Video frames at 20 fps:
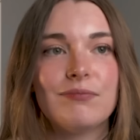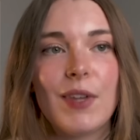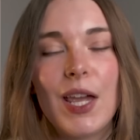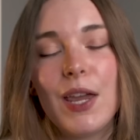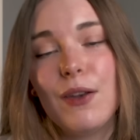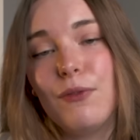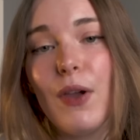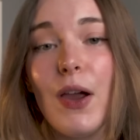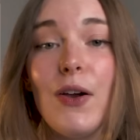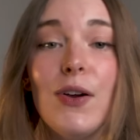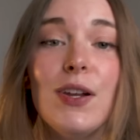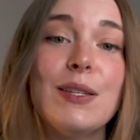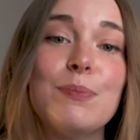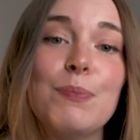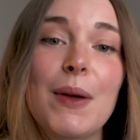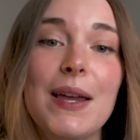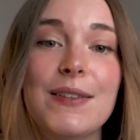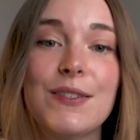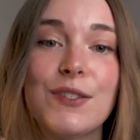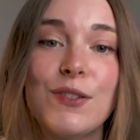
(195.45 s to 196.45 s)
It varies
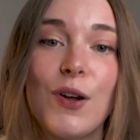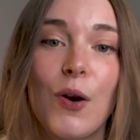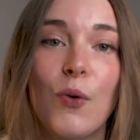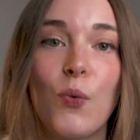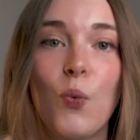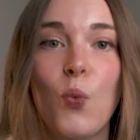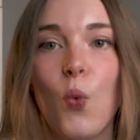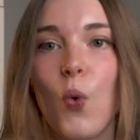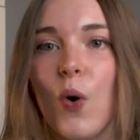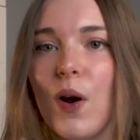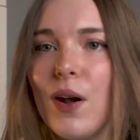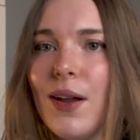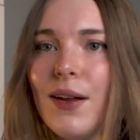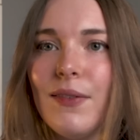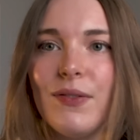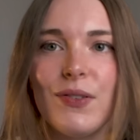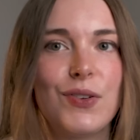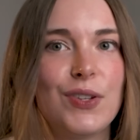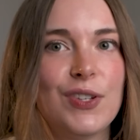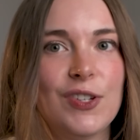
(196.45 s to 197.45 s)
based on
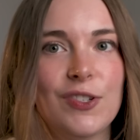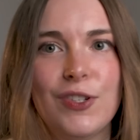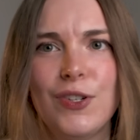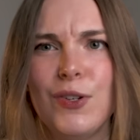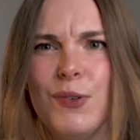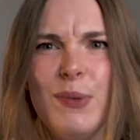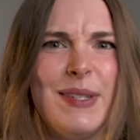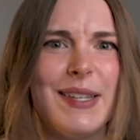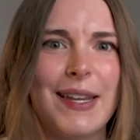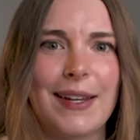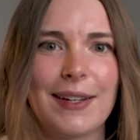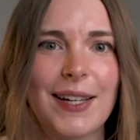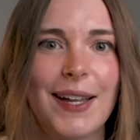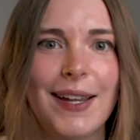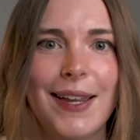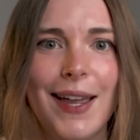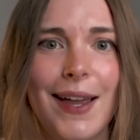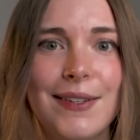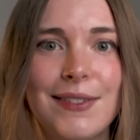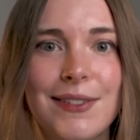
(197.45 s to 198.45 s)
whatever you're using, I
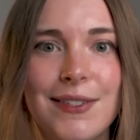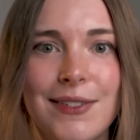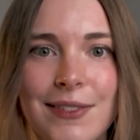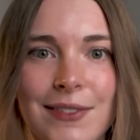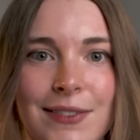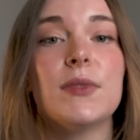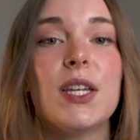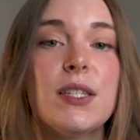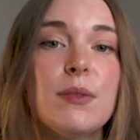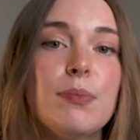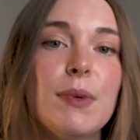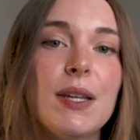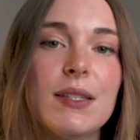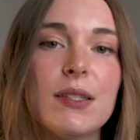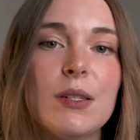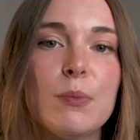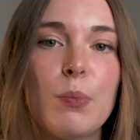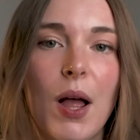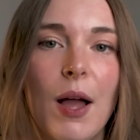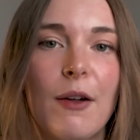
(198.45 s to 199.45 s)
guess. This makes
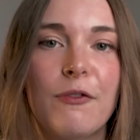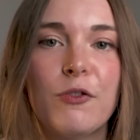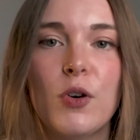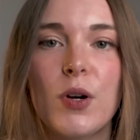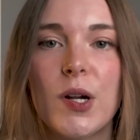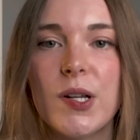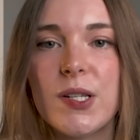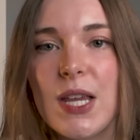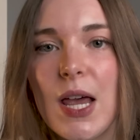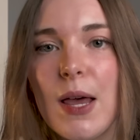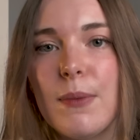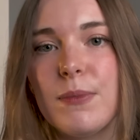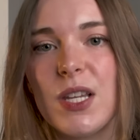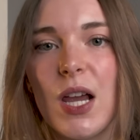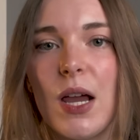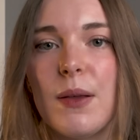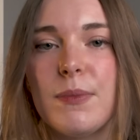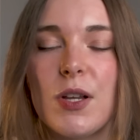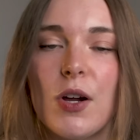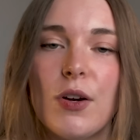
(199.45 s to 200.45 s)
the platform 10
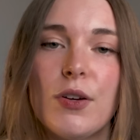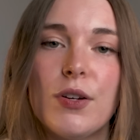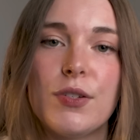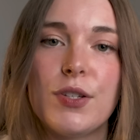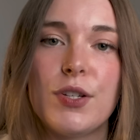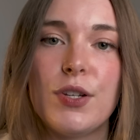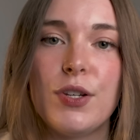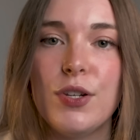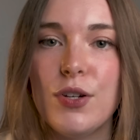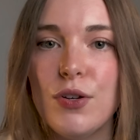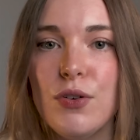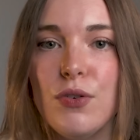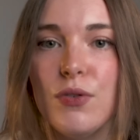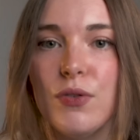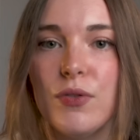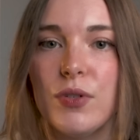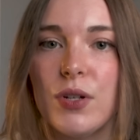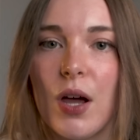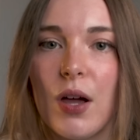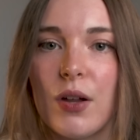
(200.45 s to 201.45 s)
times harder to
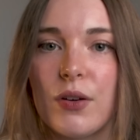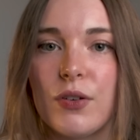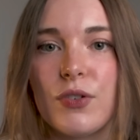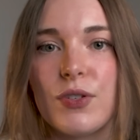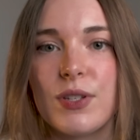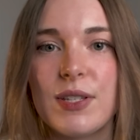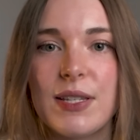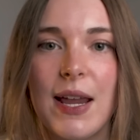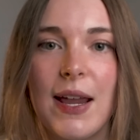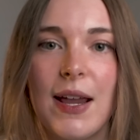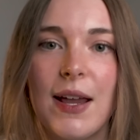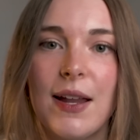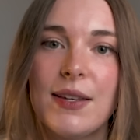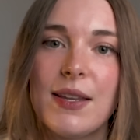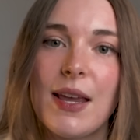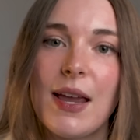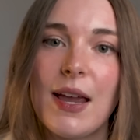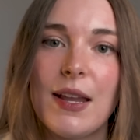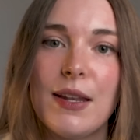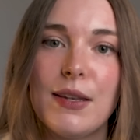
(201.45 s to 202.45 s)
use, understand,
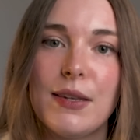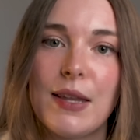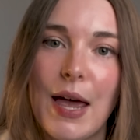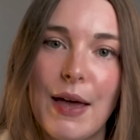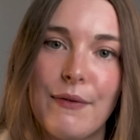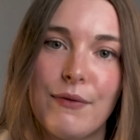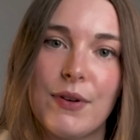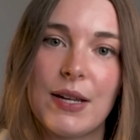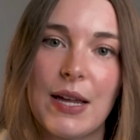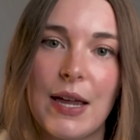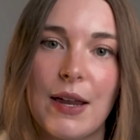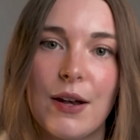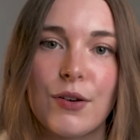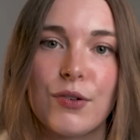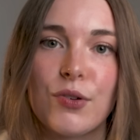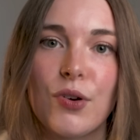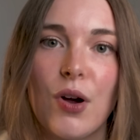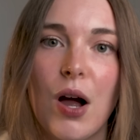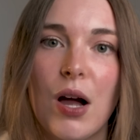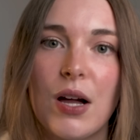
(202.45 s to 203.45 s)
and navigate
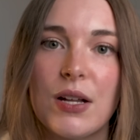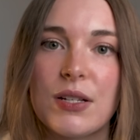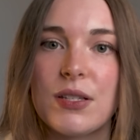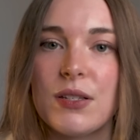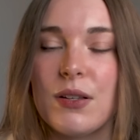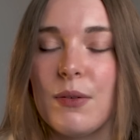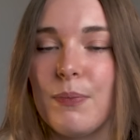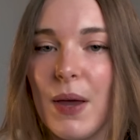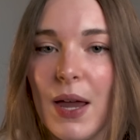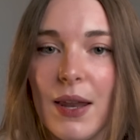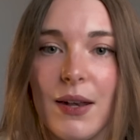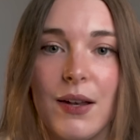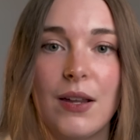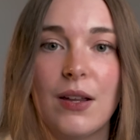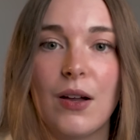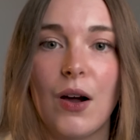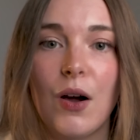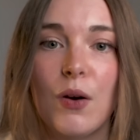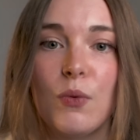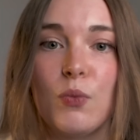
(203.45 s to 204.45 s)
across
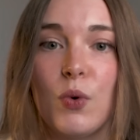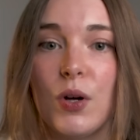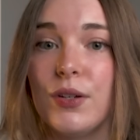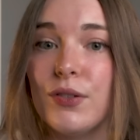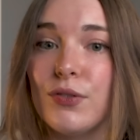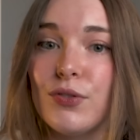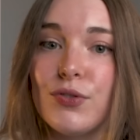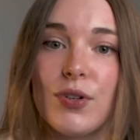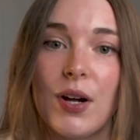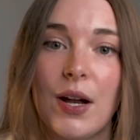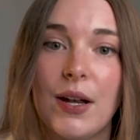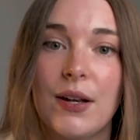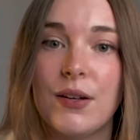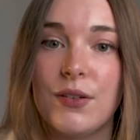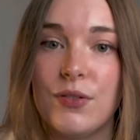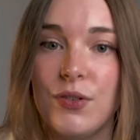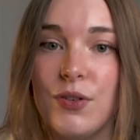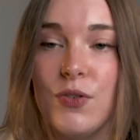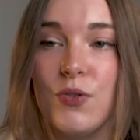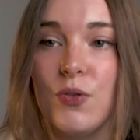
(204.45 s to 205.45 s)
depending on what you're trying to
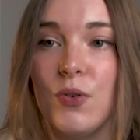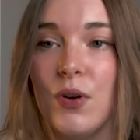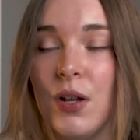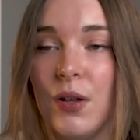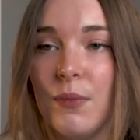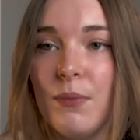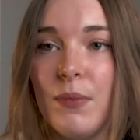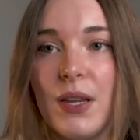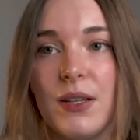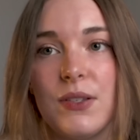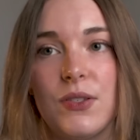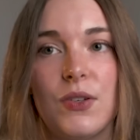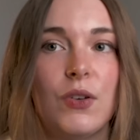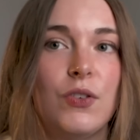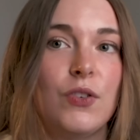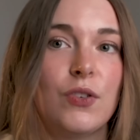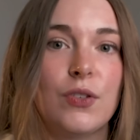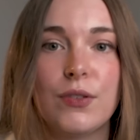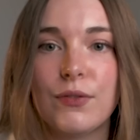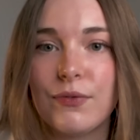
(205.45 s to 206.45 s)
do based on
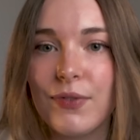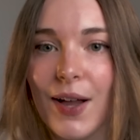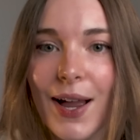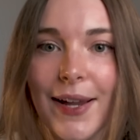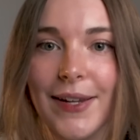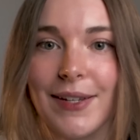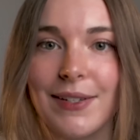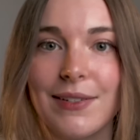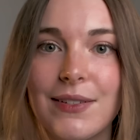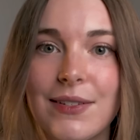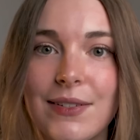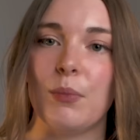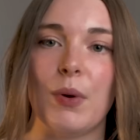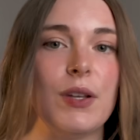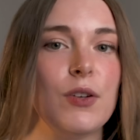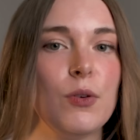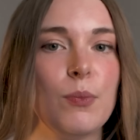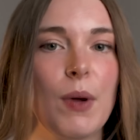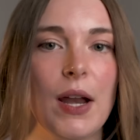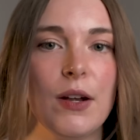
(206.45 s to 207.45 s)
your device.
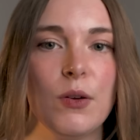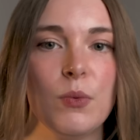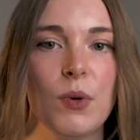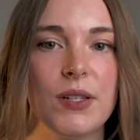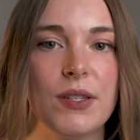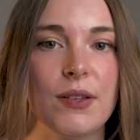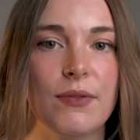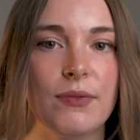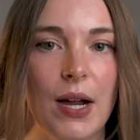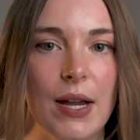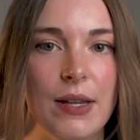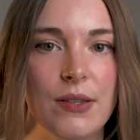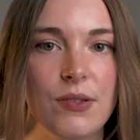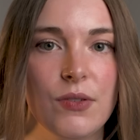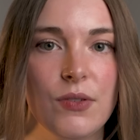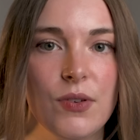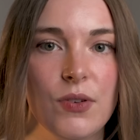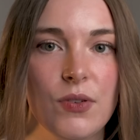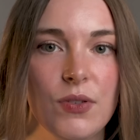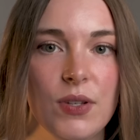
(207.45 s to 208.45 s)
But no matter what device
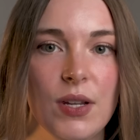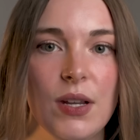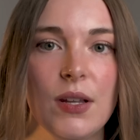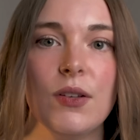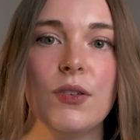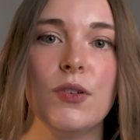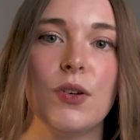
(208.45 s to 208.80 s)
you're using,